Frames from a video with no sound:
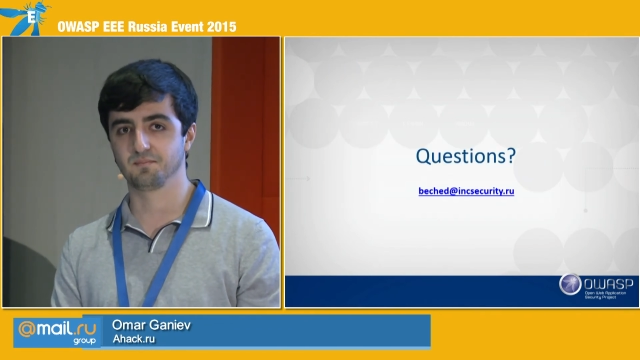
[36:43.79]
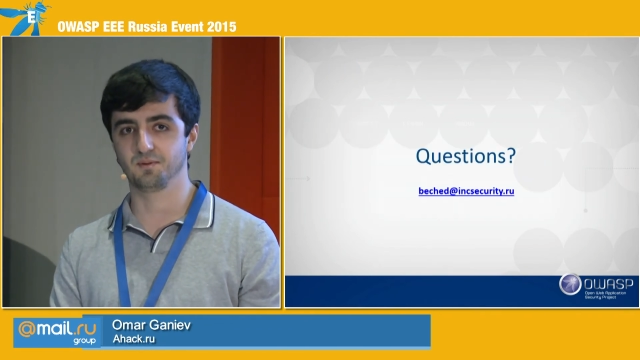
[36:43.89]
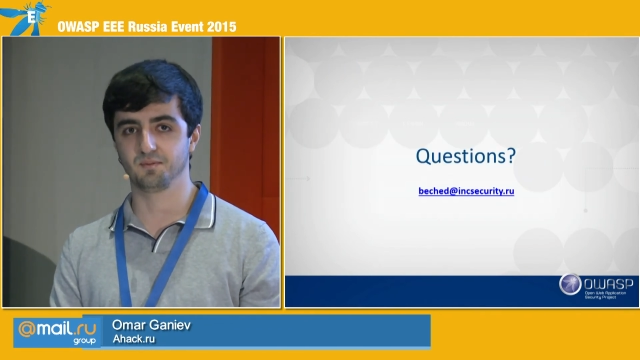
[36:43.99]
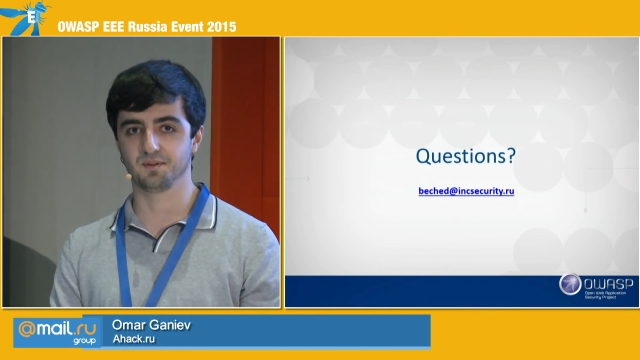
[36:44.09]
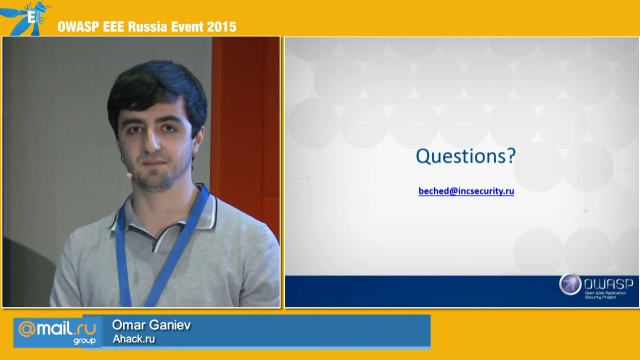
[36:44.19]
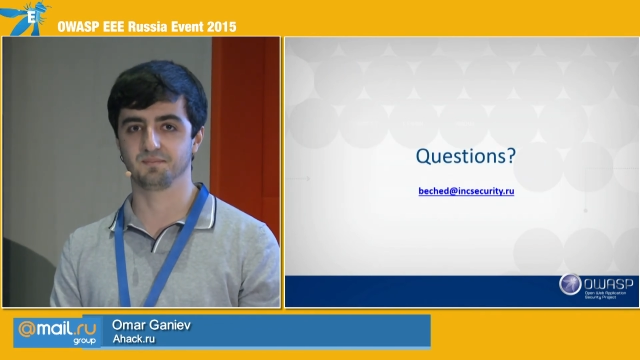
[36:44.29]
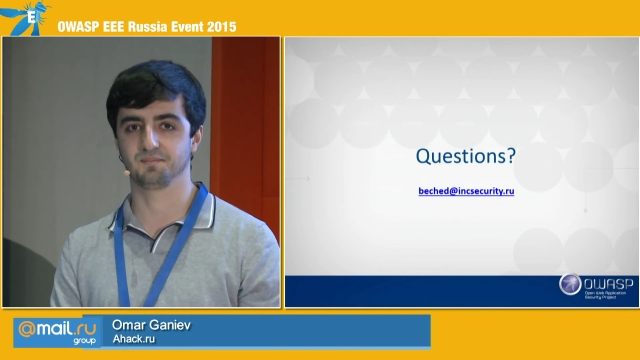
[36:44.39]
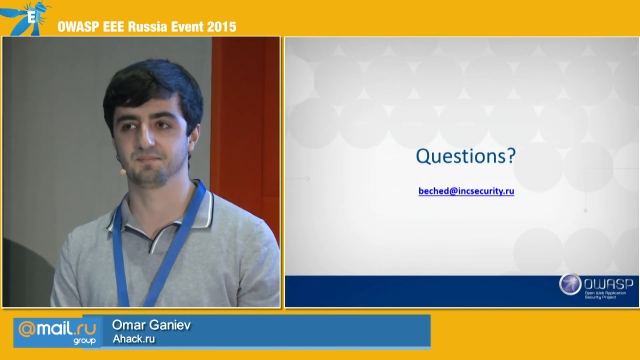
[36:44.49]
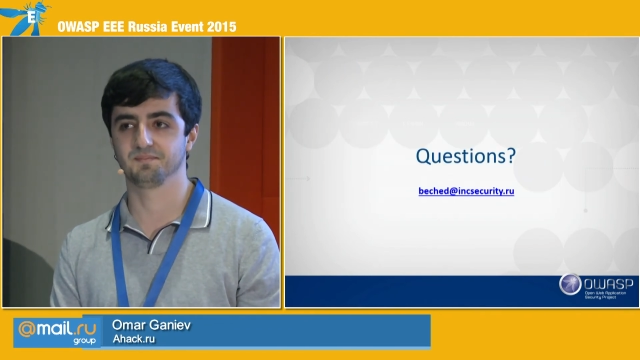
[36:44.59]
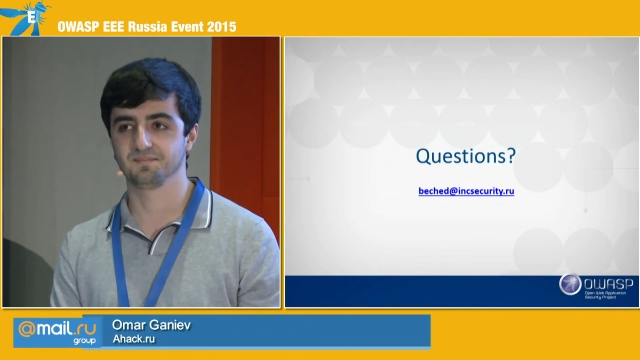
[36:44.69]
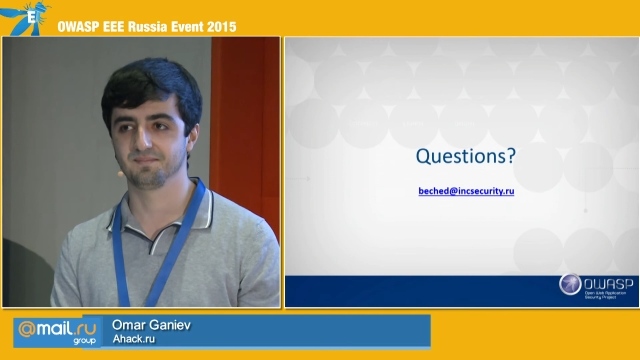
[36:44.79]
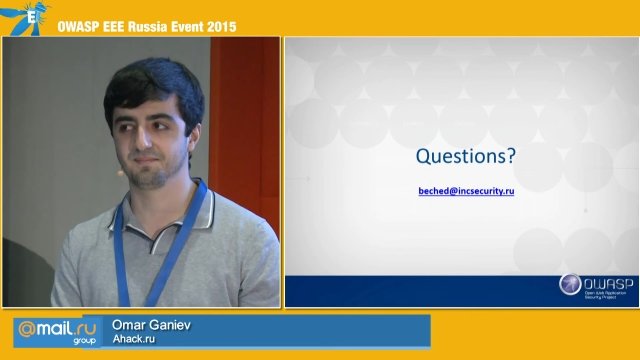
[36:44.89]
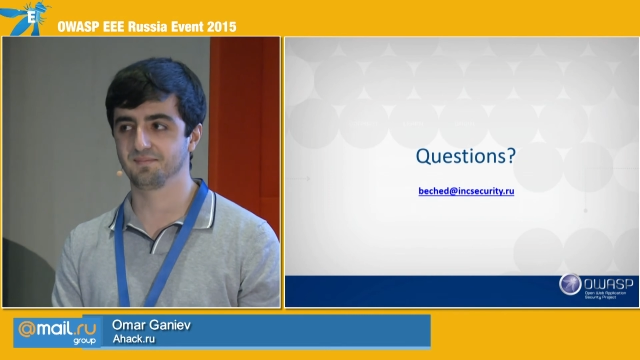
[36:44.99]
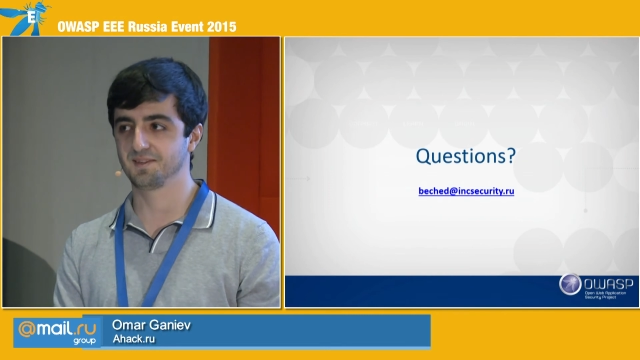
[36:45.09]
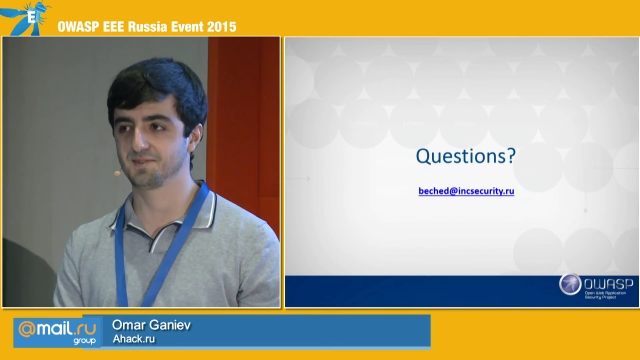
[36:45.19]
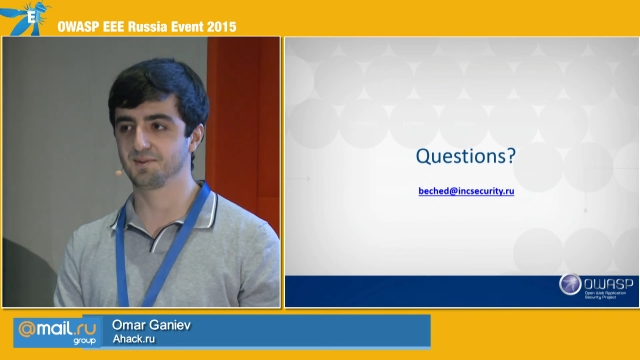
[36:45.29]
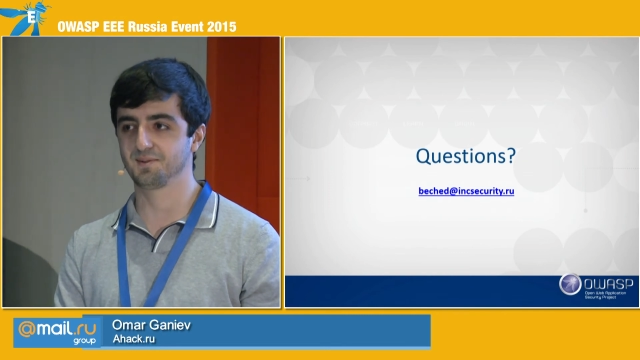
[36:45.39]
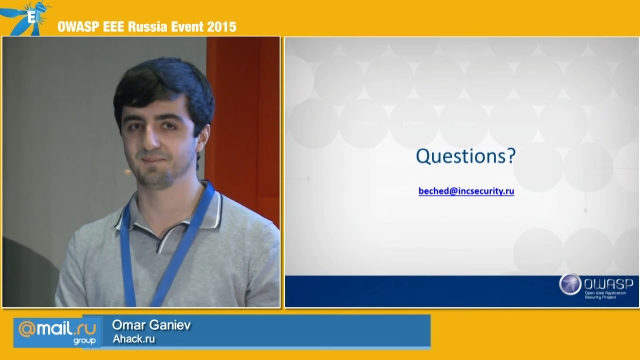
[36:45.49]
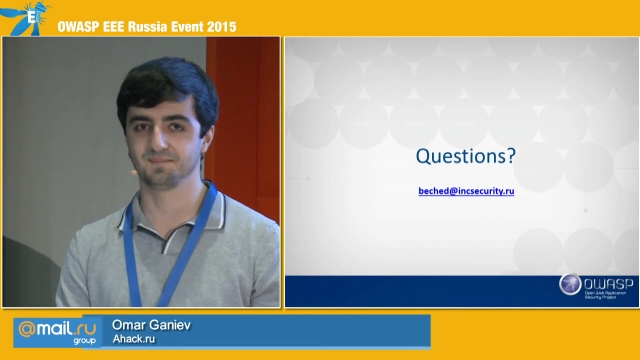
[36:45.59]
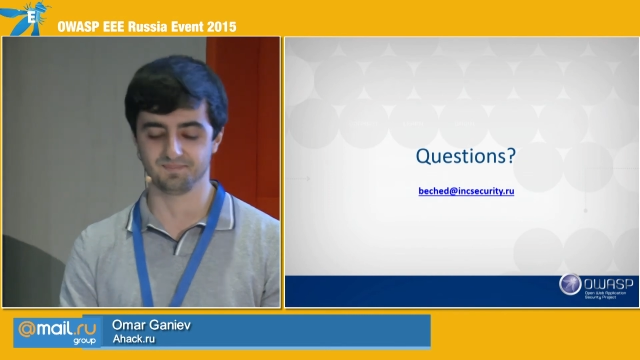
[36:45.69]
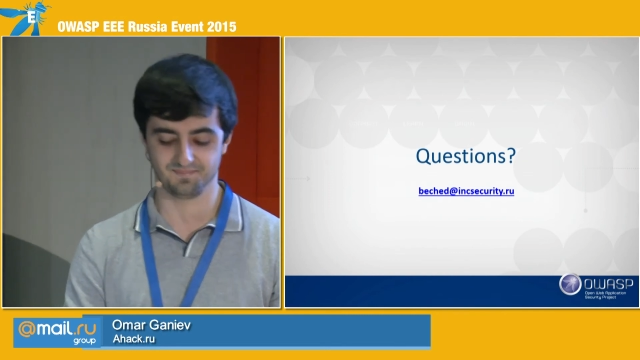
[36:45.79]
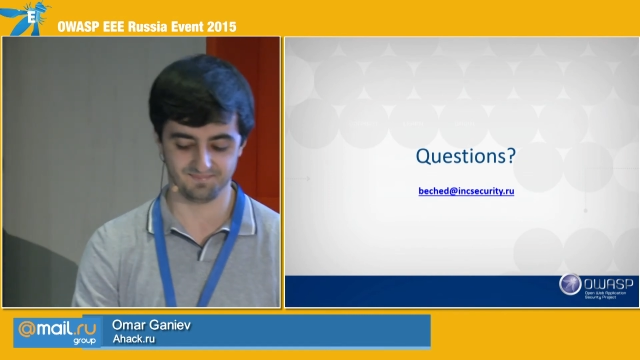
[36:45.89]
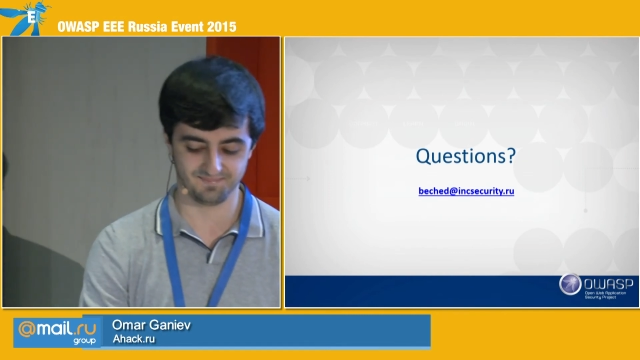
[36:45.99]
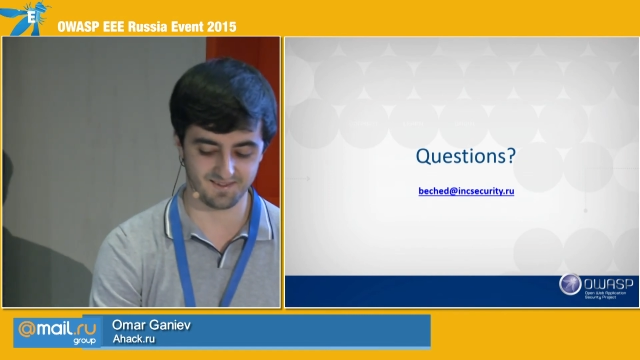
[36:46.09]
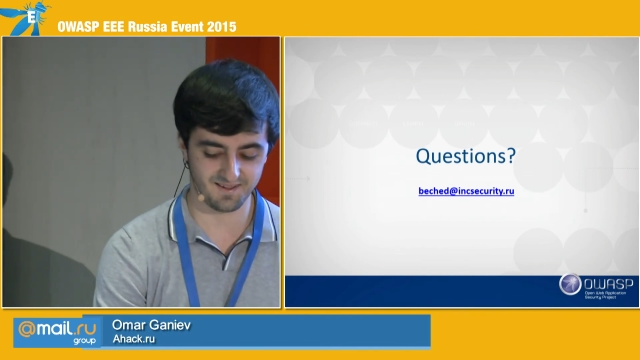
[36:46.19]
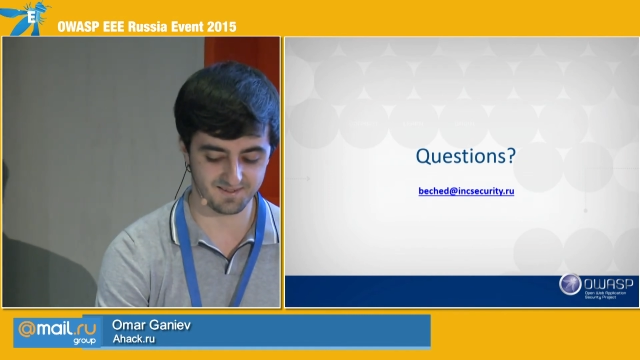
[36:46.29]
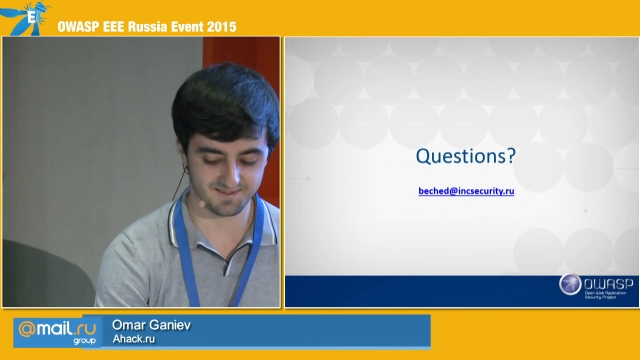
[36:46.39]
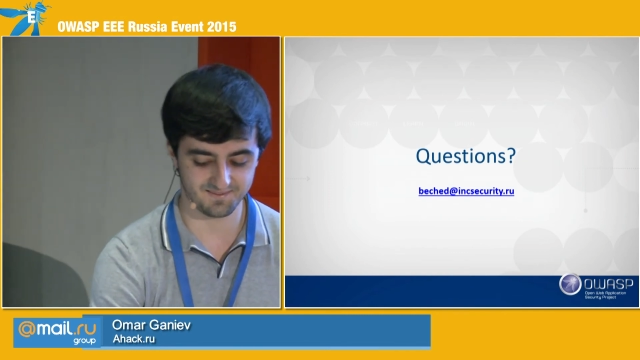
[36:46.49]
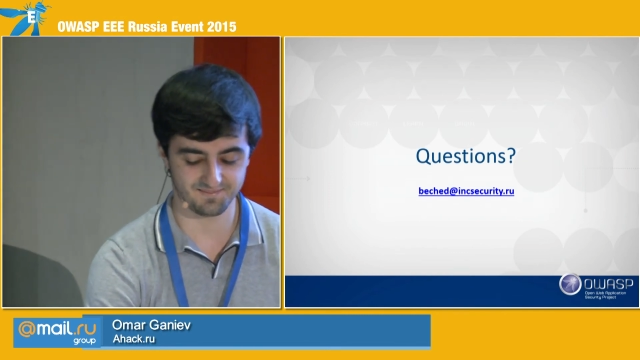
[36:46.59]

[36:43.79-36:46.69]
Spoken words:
boom. That's all. Thanks.